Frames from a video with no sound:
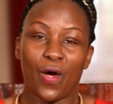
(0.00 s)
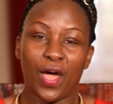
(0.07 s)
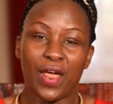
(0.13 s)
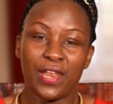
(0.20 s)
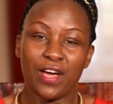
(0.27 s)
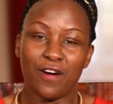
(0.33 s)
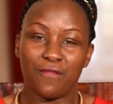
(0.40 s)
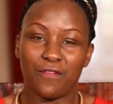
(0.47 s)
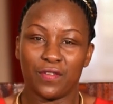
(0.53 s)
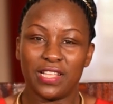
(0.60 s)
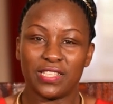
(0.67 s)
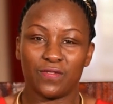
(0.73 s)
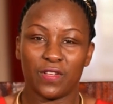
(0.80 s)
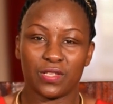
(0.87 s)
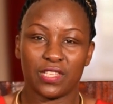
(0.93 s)
Now,
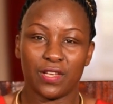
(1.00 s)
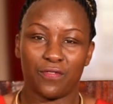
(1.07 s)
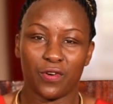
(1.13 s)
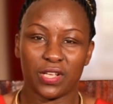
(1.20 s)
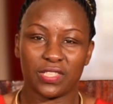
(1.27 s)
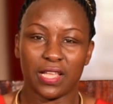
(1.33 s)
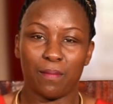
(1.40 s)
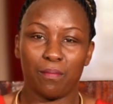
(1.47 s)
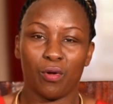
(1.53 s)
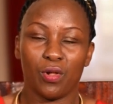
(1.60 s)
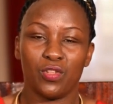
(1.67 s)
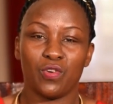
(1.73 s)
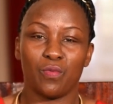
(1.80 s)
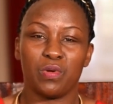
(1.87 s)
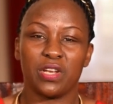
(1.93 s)
let's say, for example,
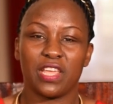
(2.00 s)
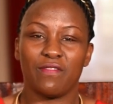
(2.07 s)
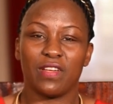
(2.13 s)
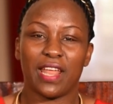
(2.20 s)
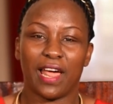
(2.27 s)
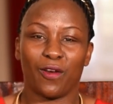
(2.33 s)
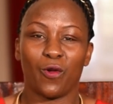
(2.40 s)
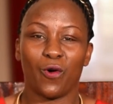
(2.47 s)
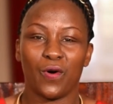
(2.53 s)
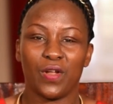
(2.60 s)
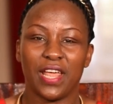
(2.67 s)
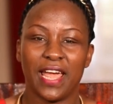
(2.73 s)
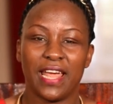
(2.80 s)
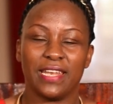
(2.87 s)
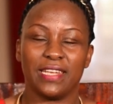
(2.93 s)
you've been given a
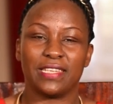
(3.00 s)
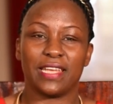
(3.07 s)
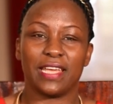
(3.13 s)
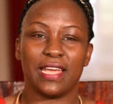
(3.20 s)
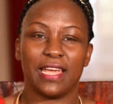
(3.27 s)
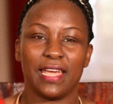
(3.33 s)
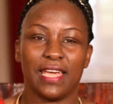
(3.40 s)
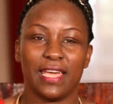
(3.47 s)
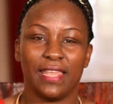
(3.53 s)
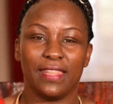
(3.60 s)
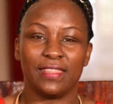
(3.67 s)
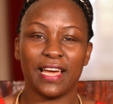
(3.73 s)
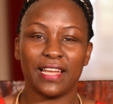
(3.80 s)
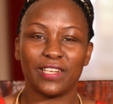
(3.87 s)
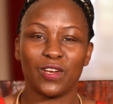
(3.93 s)
loan and
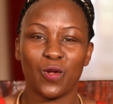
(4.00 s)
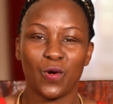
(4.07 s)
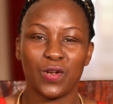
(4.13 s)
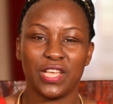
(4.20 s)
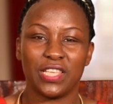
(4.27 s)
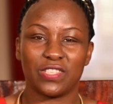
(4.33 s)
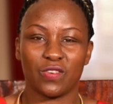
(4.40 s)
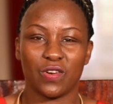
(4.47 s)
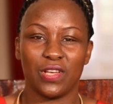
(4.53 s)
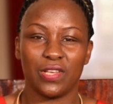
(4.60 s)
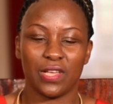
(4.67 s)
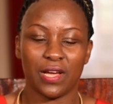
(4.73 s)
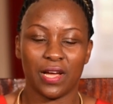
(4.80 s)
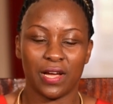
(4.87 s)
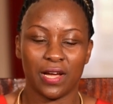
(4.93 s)
that loan is
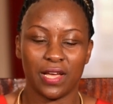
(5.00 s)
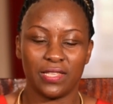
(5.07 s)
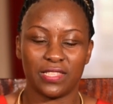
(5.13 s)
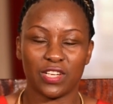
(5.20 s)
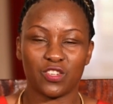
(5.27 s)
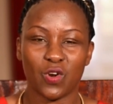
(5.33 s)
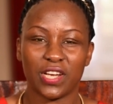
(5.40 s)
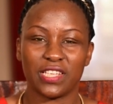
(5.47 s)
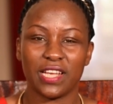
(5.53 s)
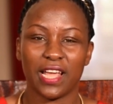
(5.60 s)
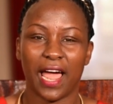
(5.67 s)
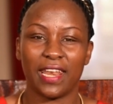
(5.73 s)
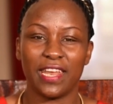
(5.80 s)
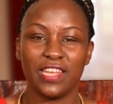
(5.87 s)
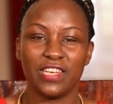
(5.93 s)
attracting
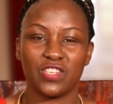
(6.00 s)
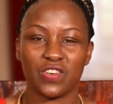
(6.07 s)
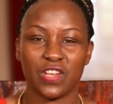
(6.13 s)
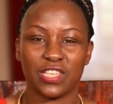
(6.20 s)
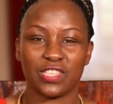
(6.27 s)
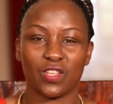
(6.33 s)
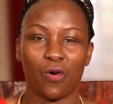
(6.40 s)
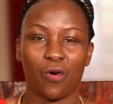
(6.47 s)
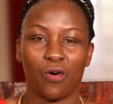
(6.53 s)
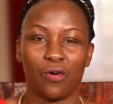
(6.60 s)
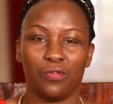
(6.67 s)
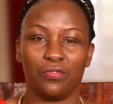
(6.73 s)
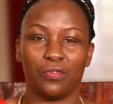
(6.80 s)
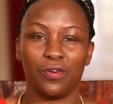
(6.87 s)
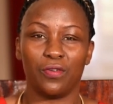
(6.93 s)
an interest
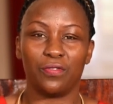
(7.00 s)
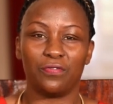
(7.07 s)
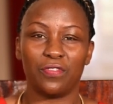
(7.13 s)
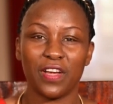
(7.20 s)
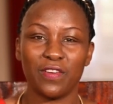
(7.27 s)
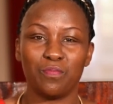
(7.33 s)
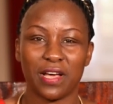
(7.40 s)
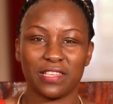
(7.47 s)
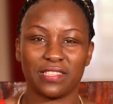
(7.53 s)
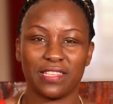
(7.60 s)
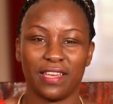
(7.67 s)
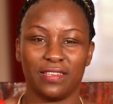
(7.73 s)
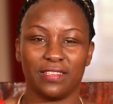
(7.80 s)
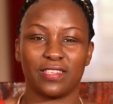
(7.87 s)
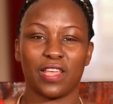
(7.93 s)
of
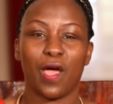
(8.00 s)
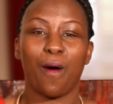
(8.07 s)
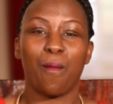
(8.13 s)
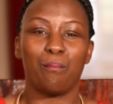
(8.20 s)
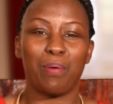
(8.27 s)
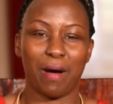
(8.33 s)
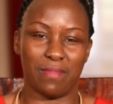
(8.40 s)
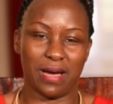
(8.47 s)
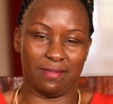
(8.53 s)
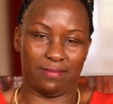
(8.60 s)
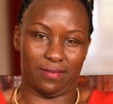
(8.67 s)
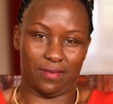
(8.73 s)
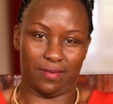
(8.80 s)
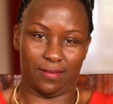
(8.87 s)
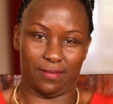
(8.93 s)
5% per month.